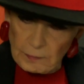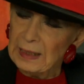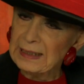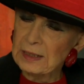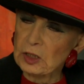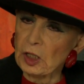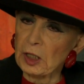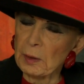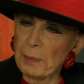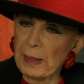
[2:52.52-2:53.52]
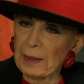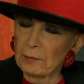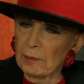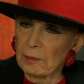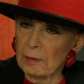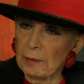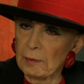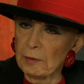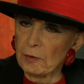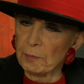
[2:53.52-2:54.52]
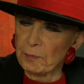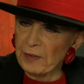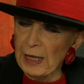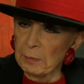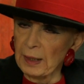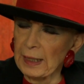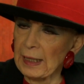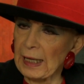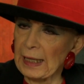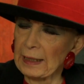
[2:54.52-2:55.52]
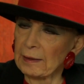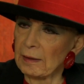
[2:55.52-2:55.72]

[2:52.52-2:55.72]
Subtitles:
let's talk about your family, and